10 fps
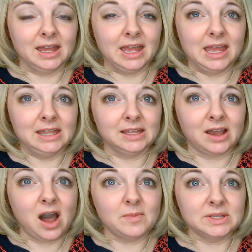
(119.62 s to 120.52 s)
in the
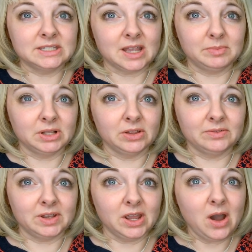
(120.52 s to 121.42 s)
comments down below the
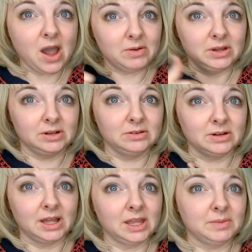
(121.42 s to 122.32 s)
video. I would greatly